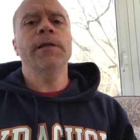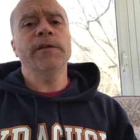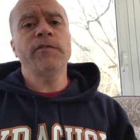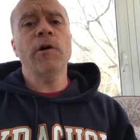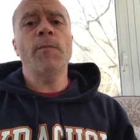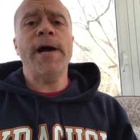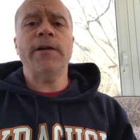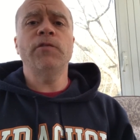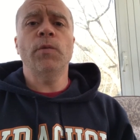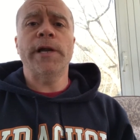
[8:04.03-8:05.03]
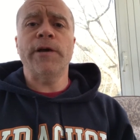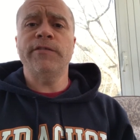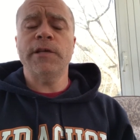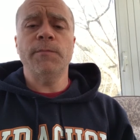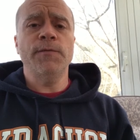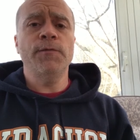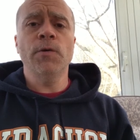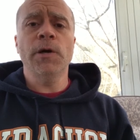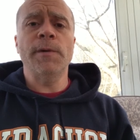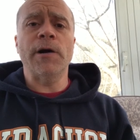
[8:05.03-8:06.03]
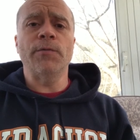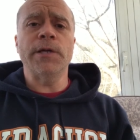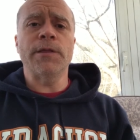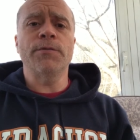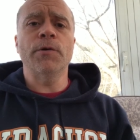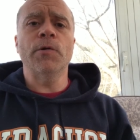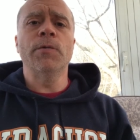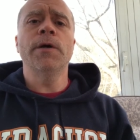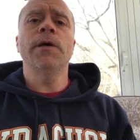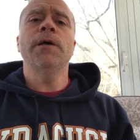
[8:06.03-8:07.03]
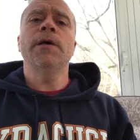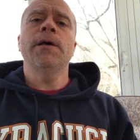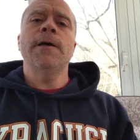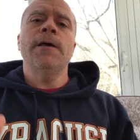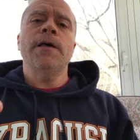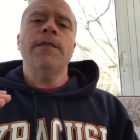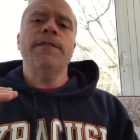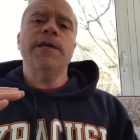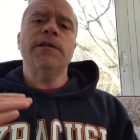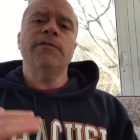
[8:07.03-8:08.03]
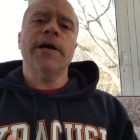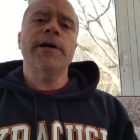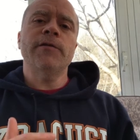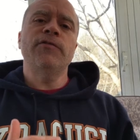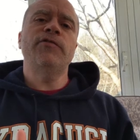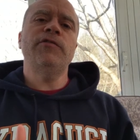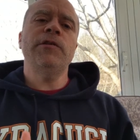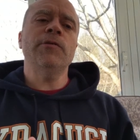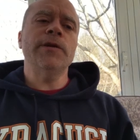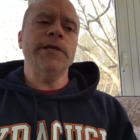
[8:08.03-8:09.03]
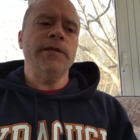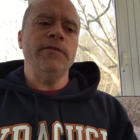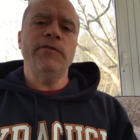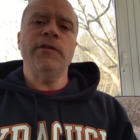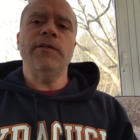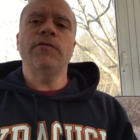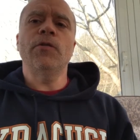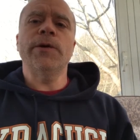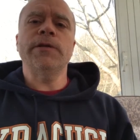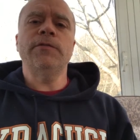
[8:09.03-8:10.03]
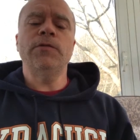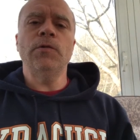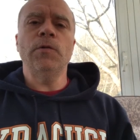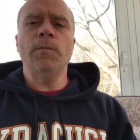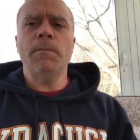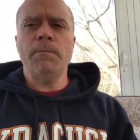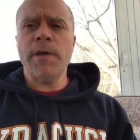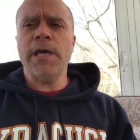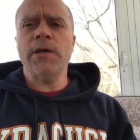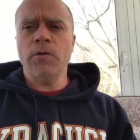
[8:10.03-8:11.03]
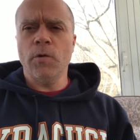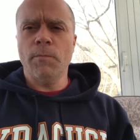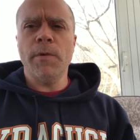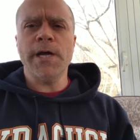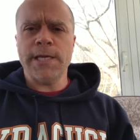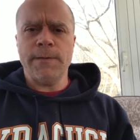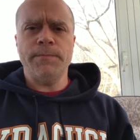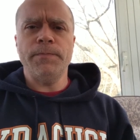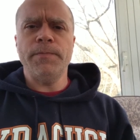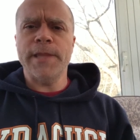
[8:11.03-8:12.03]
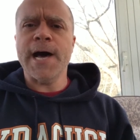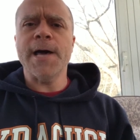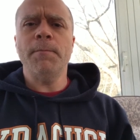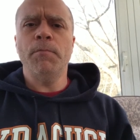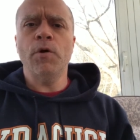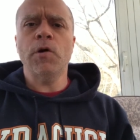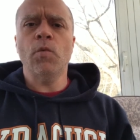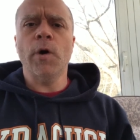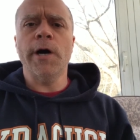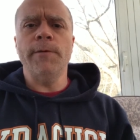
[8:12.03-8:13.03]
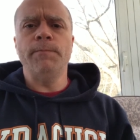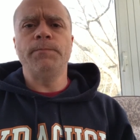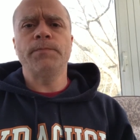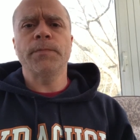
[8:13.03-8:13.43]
Let's go back to what I said before about read-through. The entire series is going to make your money, not book one.